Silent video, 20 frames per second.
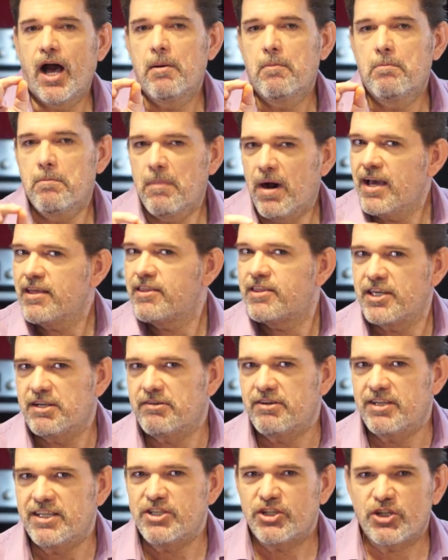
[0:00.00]
My
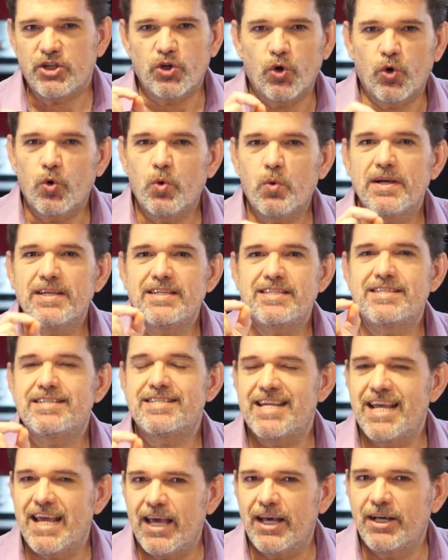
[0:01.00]
theory is you can always
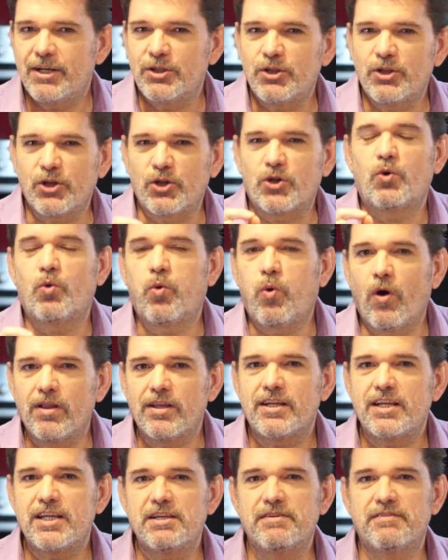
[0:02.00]
tell the
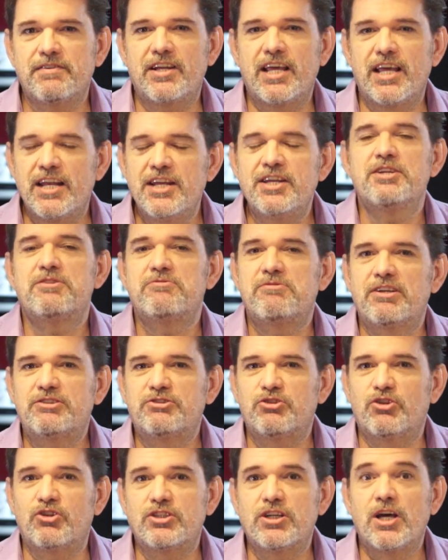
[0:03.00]
quality of an Indian
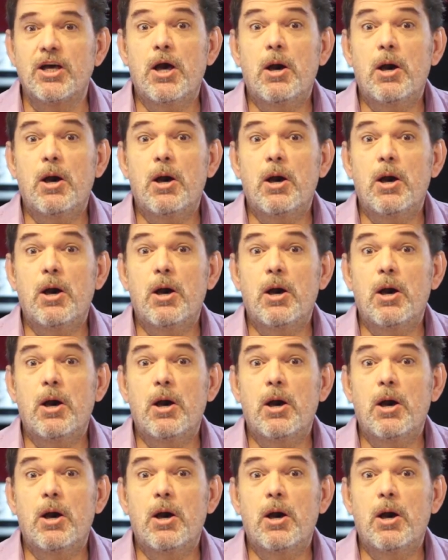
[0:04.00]
restaurant